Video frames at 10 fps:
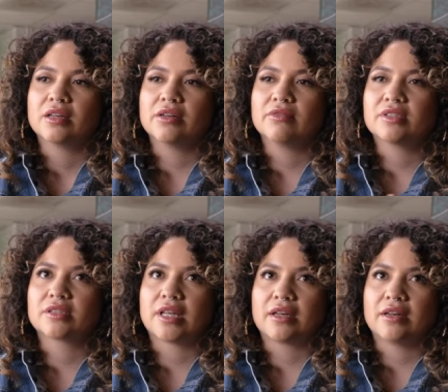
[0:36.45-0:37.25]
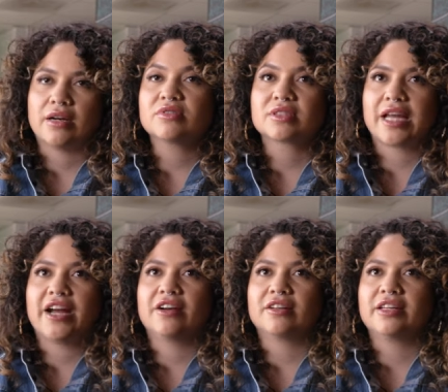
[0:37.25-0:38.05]
It was like, I was
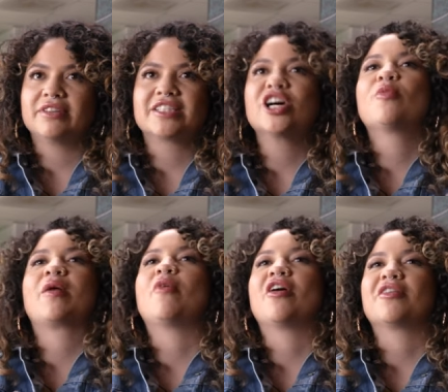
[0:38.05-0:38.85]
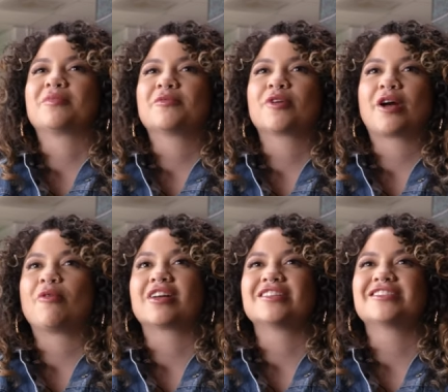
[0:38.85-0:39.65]
scared to even tell my mom what I
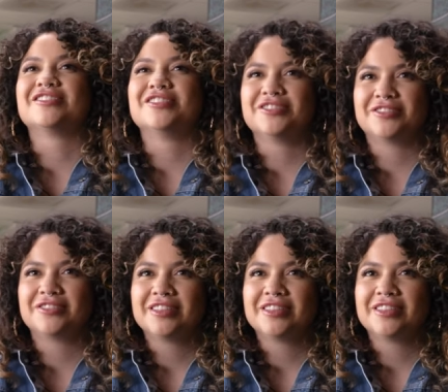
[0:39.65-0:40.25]
wanted to do,